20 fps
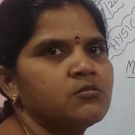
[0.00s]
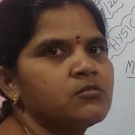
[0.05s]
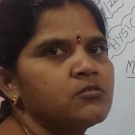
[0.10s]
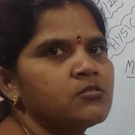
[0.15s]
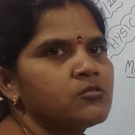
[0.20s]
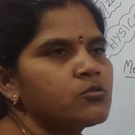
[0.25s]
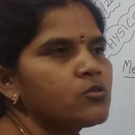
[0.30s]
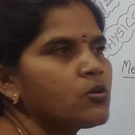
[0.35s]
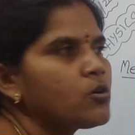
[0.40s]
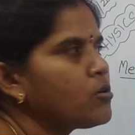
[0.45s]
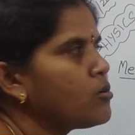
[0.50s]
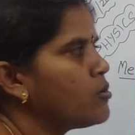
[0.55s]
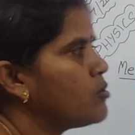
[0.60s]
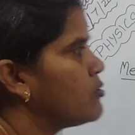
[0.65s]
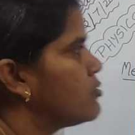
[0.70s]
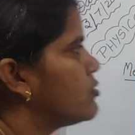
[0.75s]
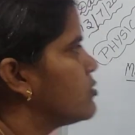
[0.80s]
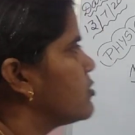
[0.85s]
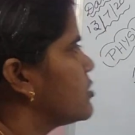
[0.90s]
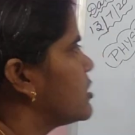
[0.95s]

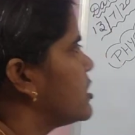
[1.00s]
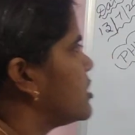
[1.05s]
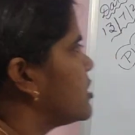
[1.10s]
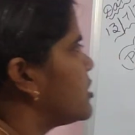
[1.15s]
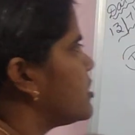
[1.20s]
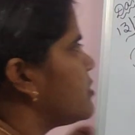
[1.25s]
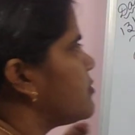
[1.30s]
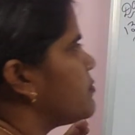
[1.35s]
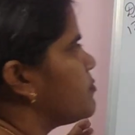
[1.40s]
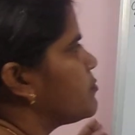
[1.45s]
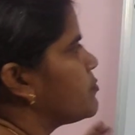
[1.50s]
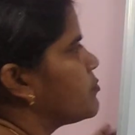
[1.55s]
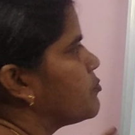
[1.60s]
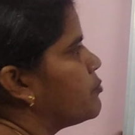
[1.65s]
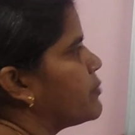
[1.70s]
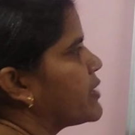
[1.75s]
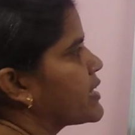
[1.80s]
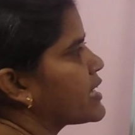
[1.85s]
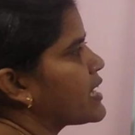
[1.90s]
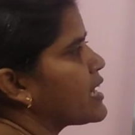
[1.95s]
So, here
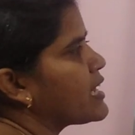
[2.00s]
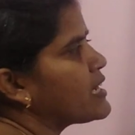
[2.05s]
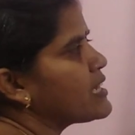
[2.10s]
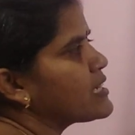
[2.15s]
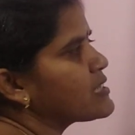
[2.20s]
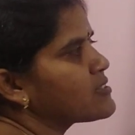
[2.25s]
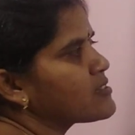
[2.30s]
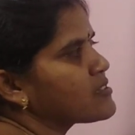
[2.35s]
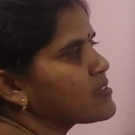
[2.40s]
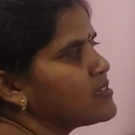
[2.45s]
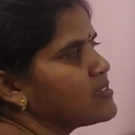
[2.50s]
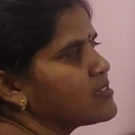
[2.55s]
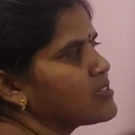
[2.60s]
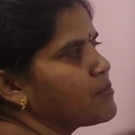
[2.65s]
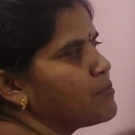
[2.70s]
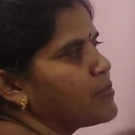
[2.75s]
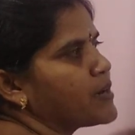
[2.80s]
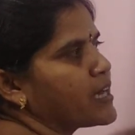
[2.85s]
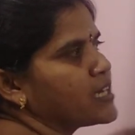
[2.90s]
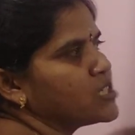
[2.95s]
mechanics
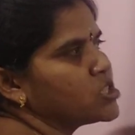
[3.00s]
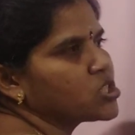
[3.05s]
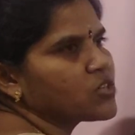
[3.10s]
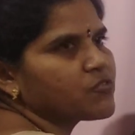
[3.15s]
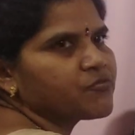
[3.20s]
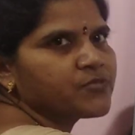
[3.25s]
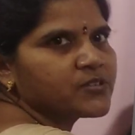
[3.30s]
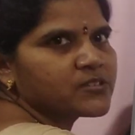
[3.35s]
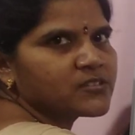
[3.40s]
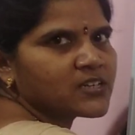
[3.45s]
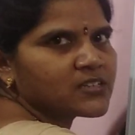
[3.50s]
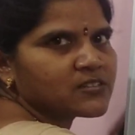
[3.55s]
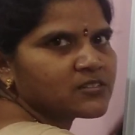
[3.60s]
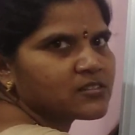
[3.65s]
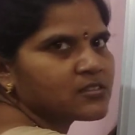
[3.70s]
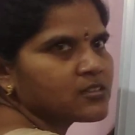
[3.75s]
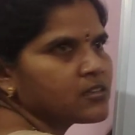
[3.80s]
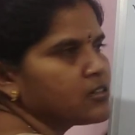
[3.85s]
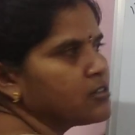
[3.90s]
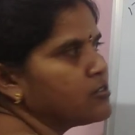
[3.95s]
is a branch of
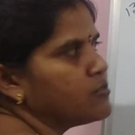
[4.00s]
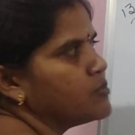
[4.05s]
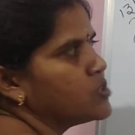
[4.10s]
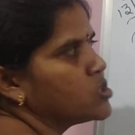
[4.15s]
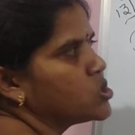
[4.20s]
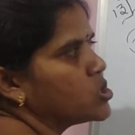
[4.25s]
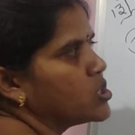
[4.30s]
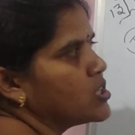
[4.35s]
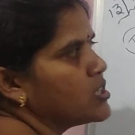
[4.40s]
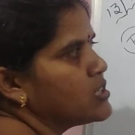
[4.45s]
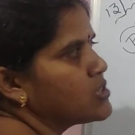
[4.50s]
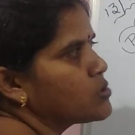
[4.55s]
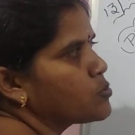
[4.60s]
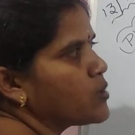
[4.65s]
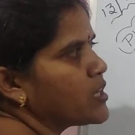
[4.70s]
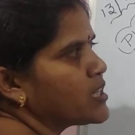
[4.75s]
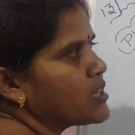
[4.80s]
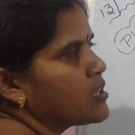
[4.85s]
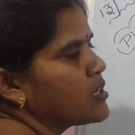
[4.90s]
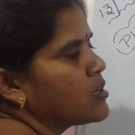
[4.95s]
physics which deals
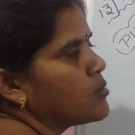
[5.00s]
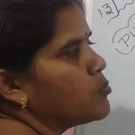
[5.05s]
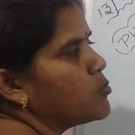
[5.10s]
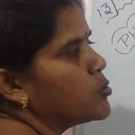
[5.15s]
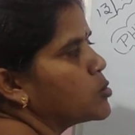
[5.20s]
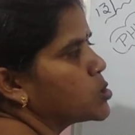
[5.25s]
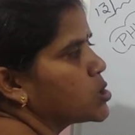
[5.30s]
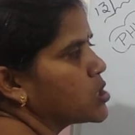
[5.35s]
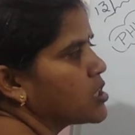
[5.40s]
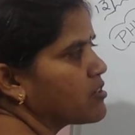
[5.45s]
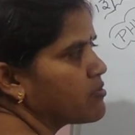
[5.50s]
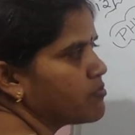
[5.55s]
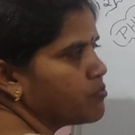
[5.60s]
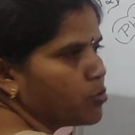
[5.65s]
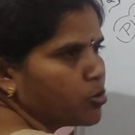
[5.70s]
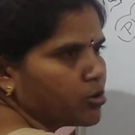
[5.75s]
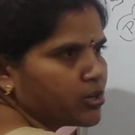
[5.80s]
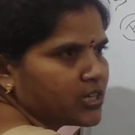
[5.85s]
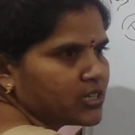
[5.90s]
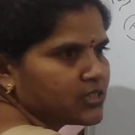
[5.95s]
with motion of
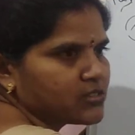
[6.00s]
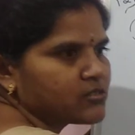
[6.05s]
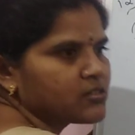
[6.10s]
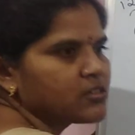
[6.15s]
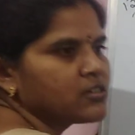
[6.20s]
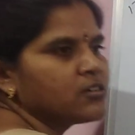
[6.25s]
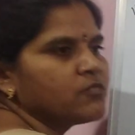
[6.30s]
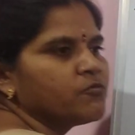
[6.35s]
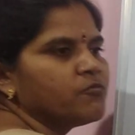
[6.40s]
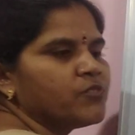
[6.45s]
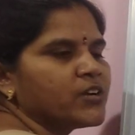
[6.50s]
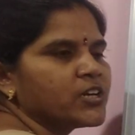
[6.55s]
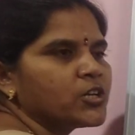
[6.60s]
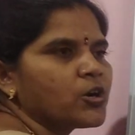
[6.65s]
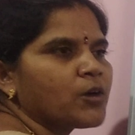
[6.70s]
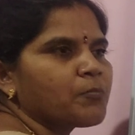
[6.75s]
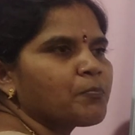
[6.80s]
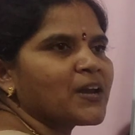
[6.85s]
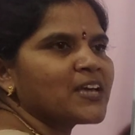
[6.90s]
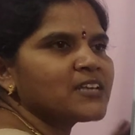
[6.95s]
bodies. When you
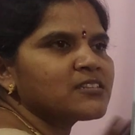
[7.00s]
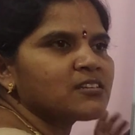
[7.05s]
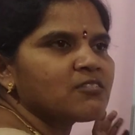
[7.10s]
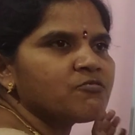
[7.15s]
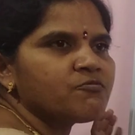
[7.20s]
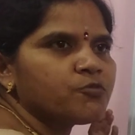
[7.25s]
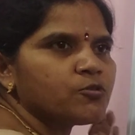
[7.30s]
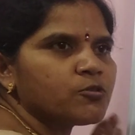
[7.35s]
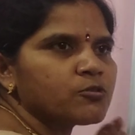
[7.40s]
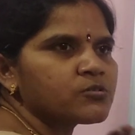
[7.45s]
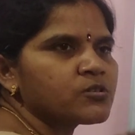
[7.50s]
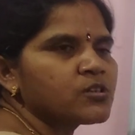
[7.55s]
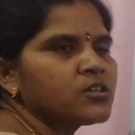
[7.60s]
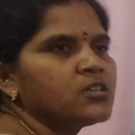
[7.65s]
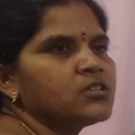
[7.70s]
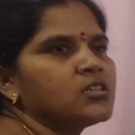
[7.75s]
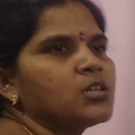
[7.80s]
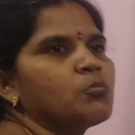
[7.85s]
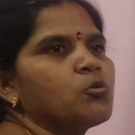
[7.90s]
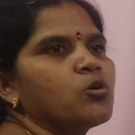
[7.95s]
apply some force,
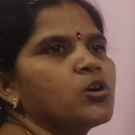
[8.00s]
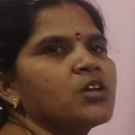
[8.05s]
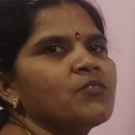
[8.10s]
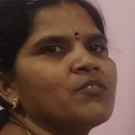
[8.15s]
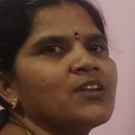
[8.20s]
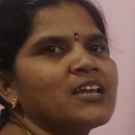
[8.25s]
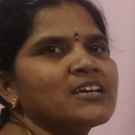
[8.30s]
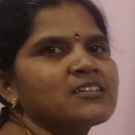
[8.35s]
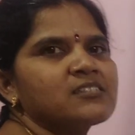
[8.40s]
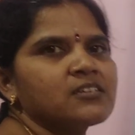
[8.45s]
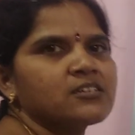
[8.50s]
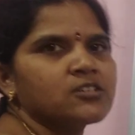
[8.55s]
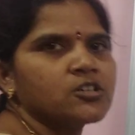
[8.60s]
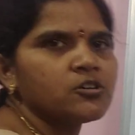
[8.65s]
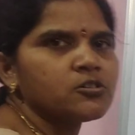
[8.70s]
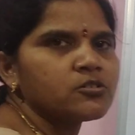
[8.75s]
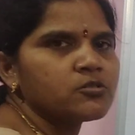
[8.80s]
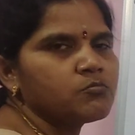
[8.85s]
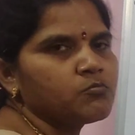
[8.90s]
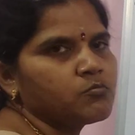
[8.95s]
the body will
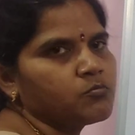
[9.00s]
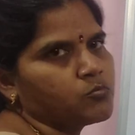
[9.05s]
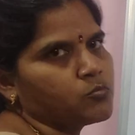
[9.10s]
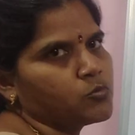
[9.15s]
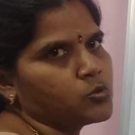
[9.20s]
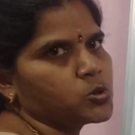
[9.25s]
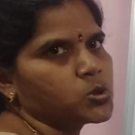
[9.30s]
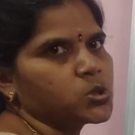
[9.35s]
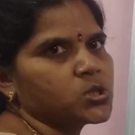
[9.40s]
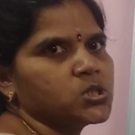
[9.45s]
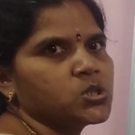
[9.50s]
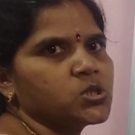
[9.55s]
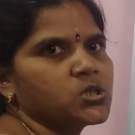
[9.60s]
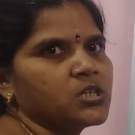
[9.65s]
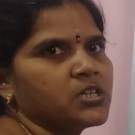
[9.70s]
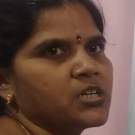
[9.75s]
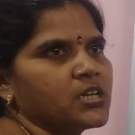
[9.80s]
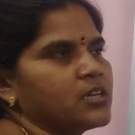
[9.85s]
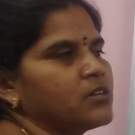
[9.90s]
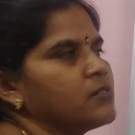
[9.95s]
execute motion,
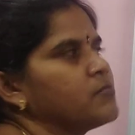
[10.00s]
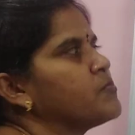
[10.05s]
children.